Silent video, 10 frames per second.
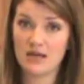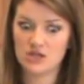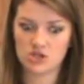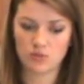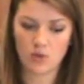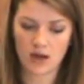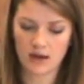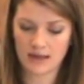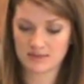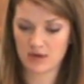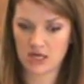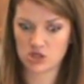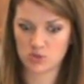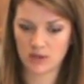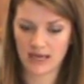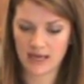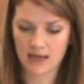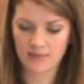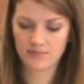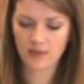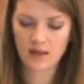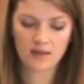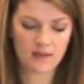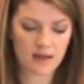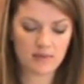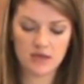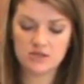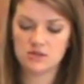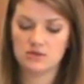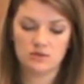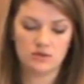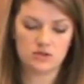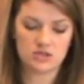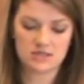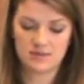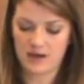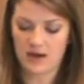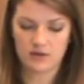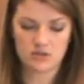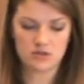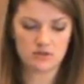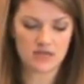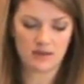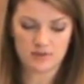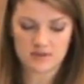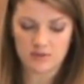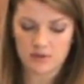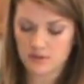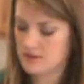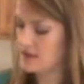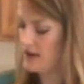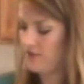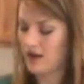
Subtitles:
many as you want, as many as you like. Then I'm gonna do just about 2 tablespoons of